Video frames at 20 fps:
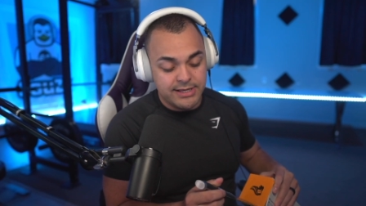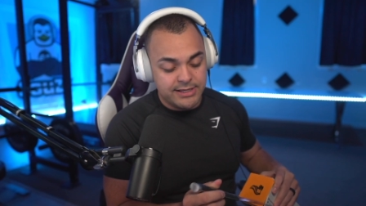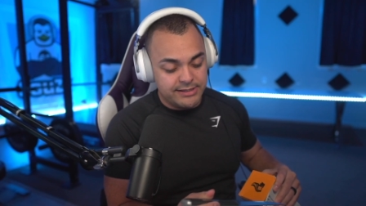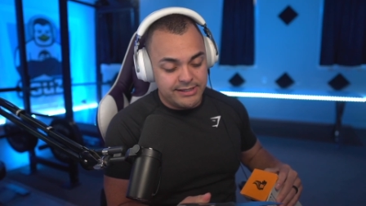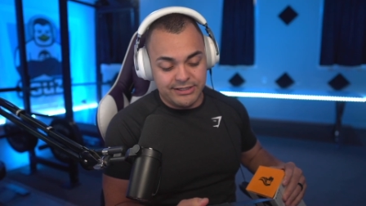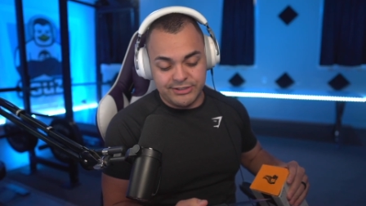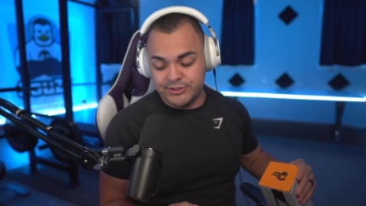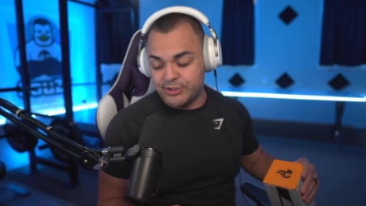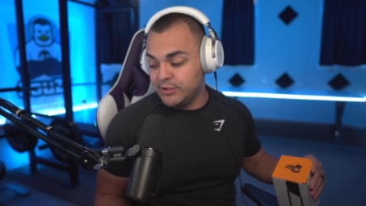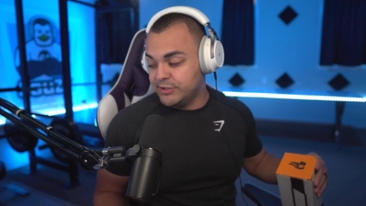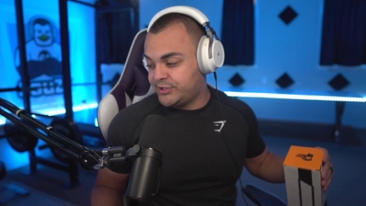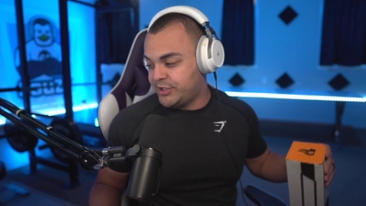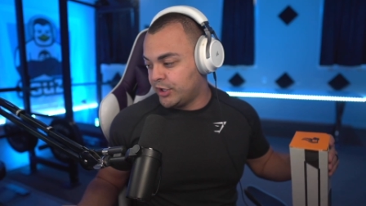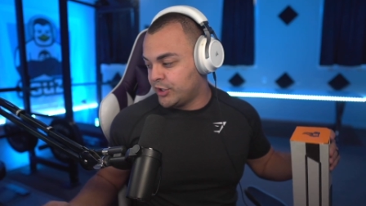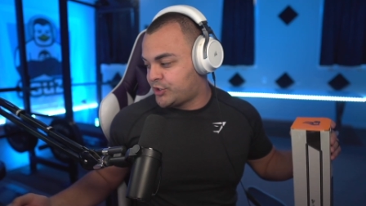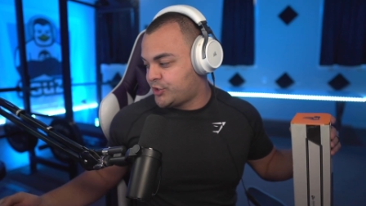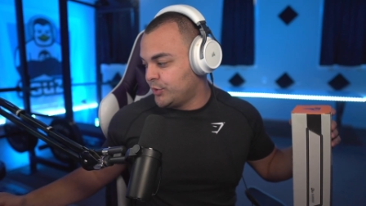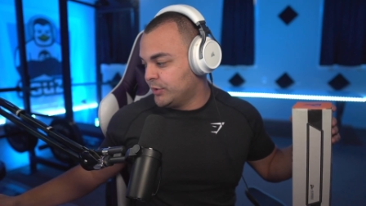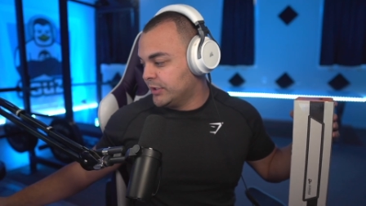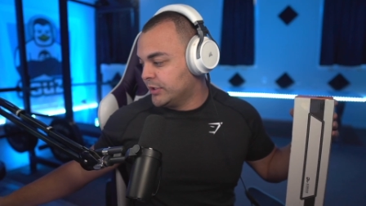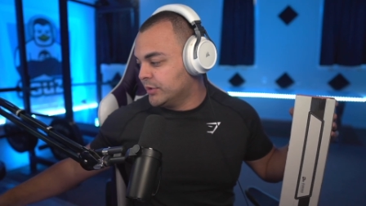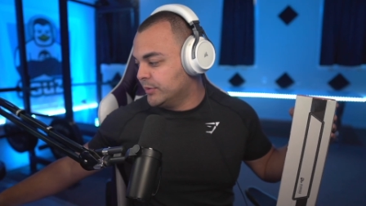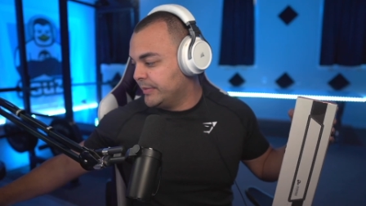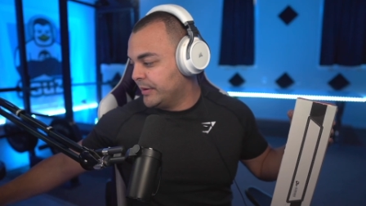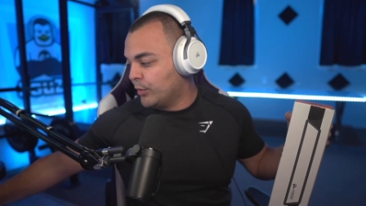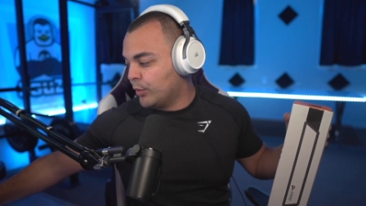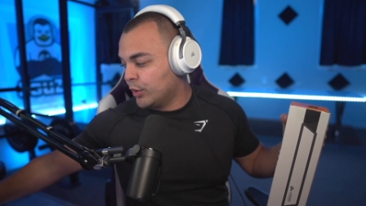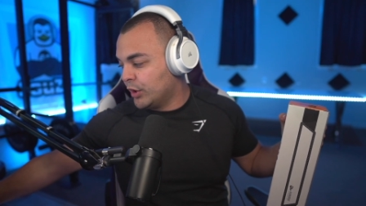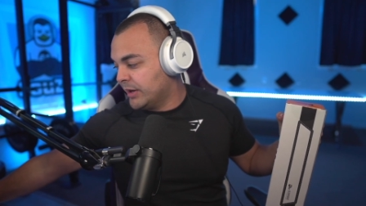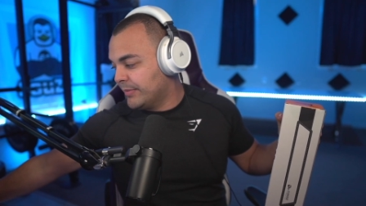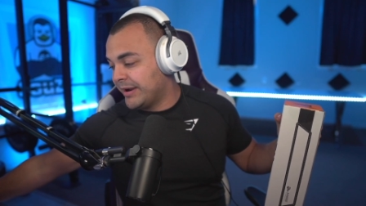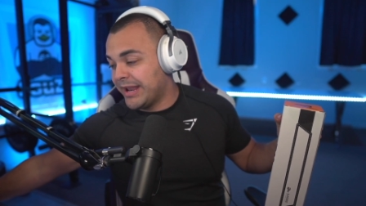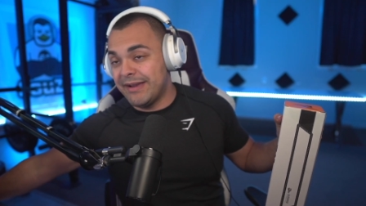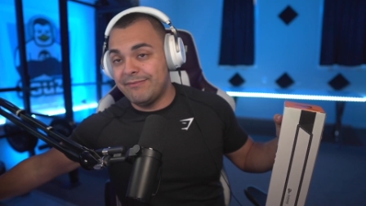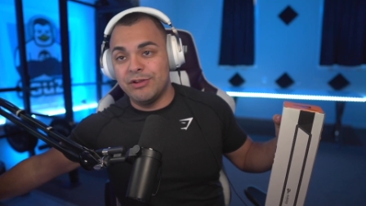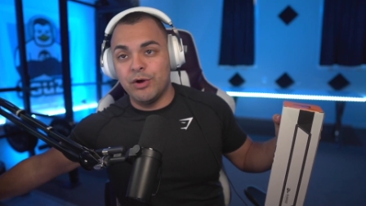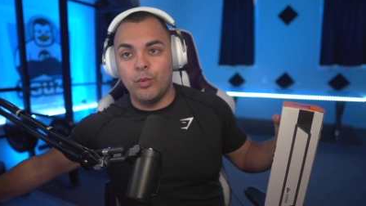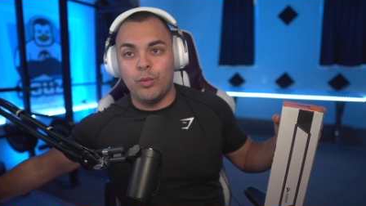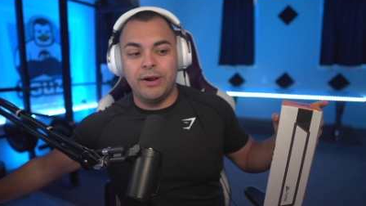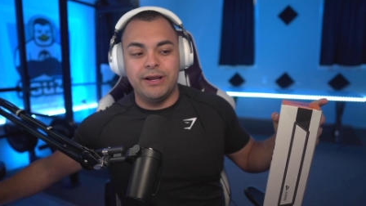like, Susie, aren't you a little bit worried about
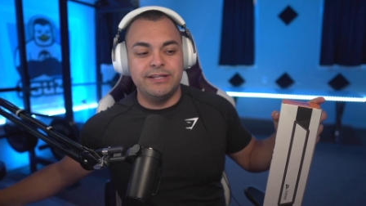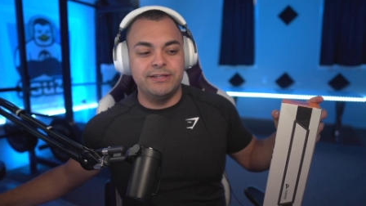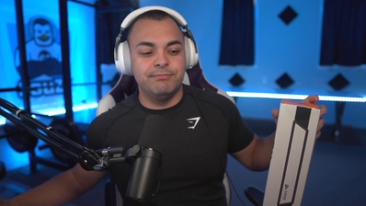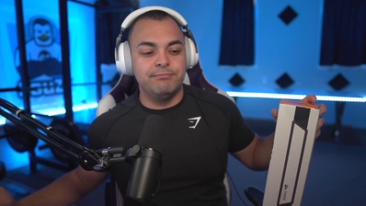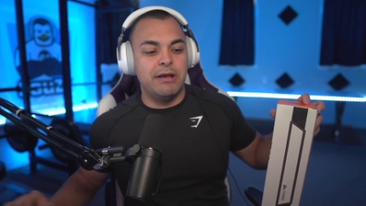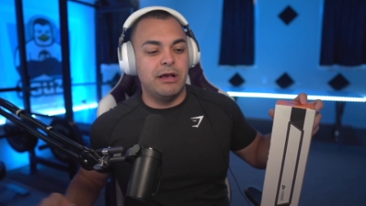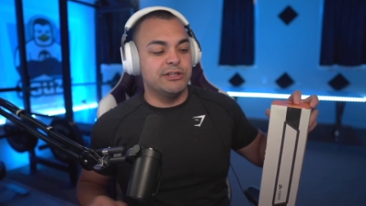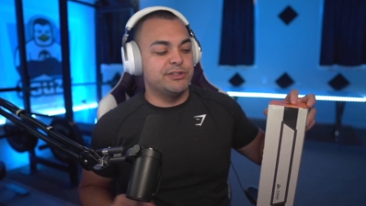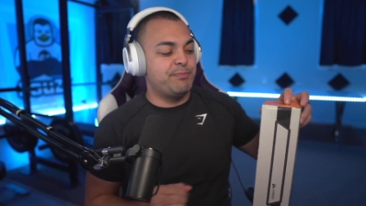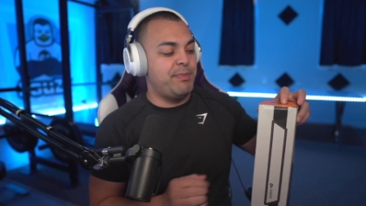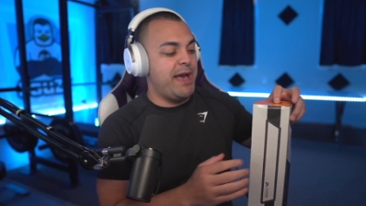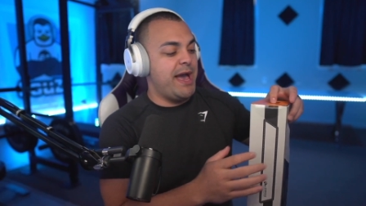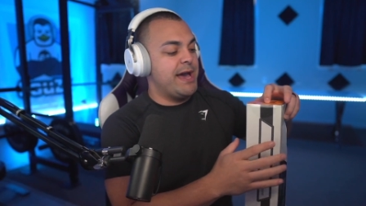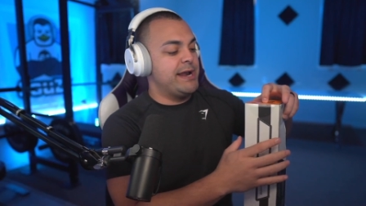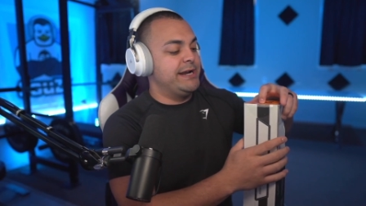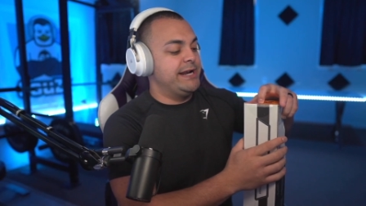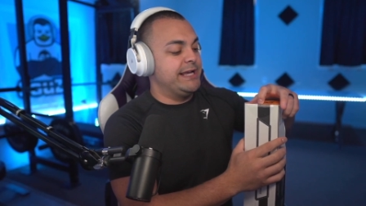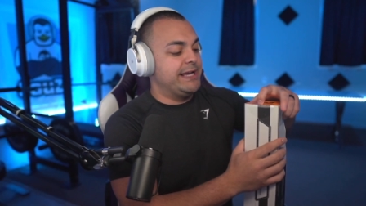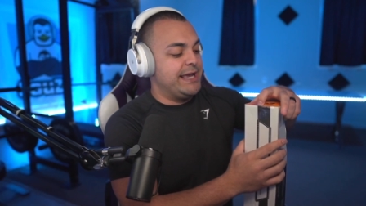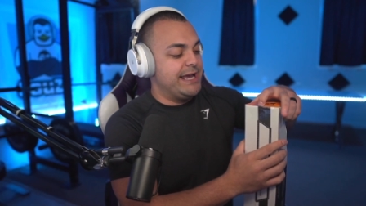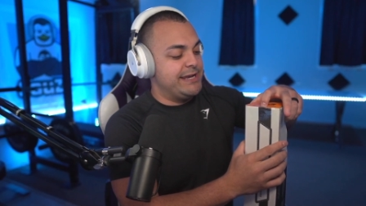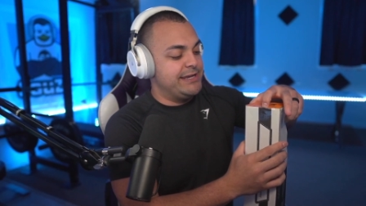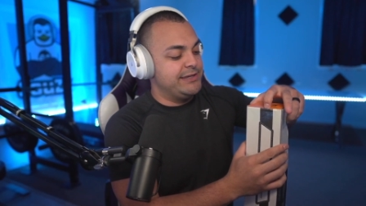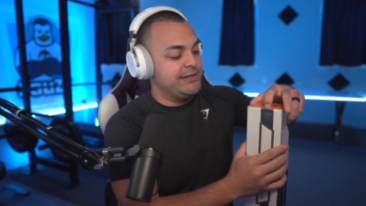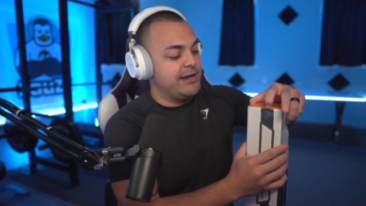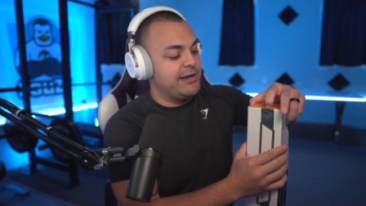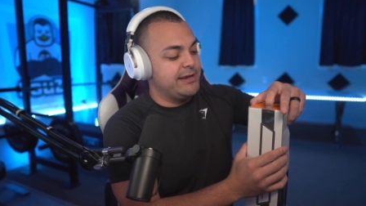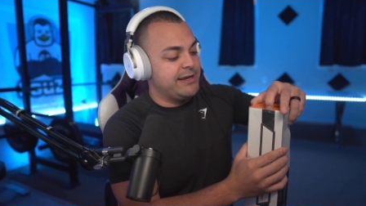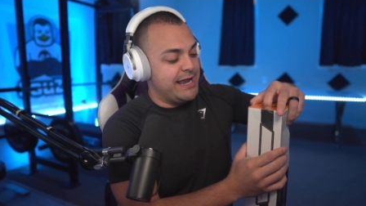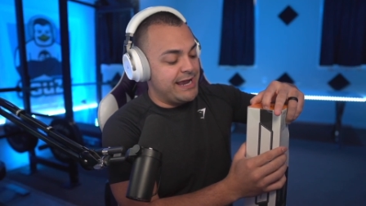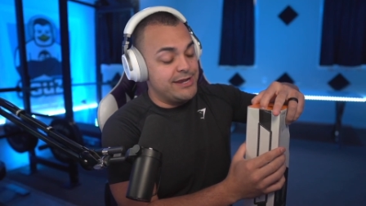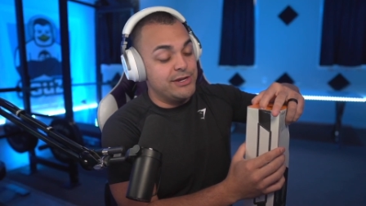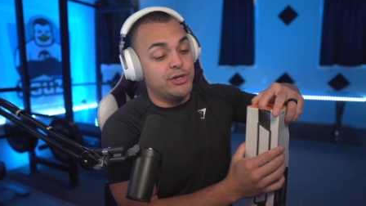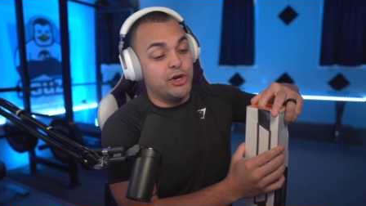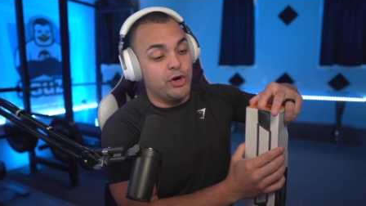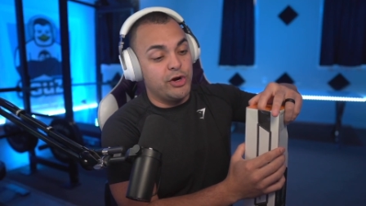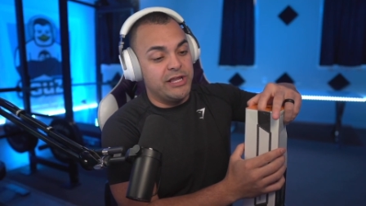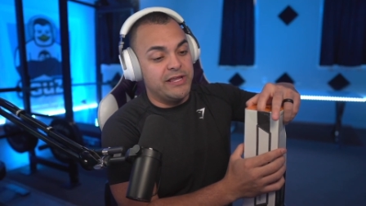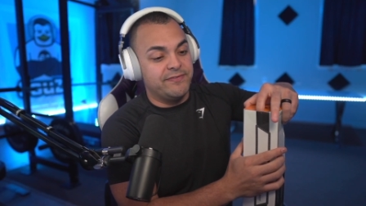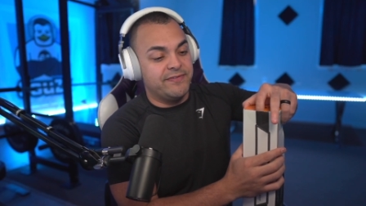having a white mouse pad and it getting
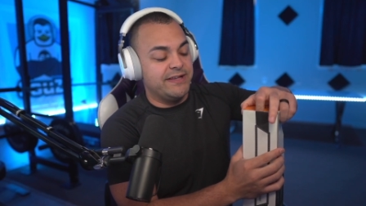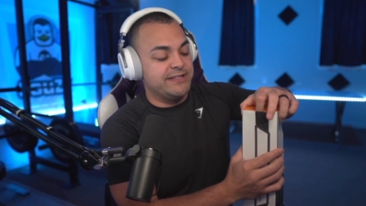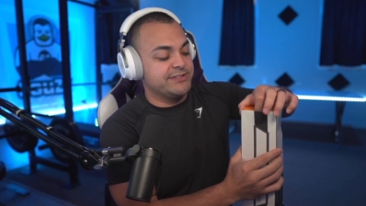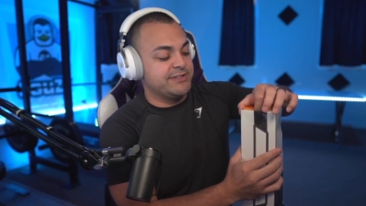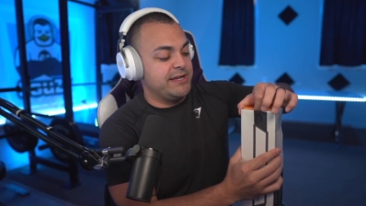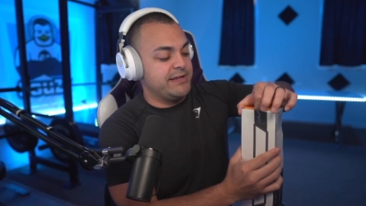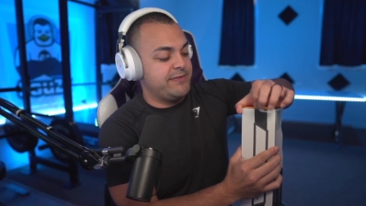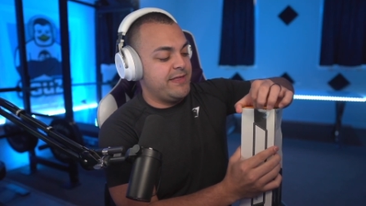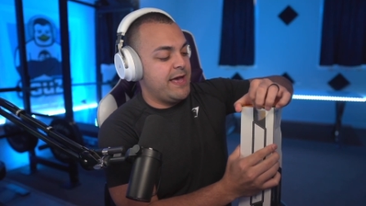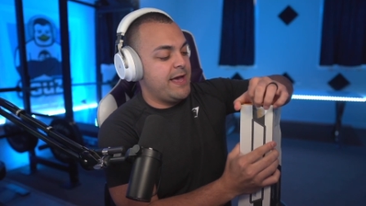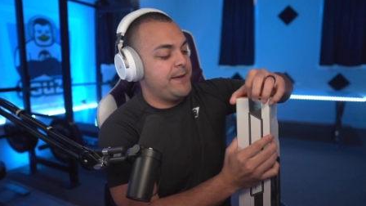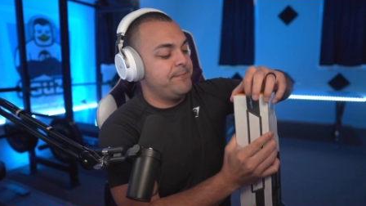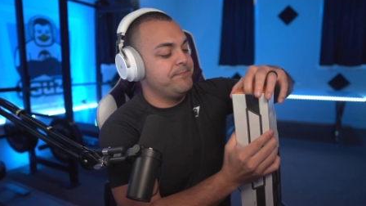dirty and things like that?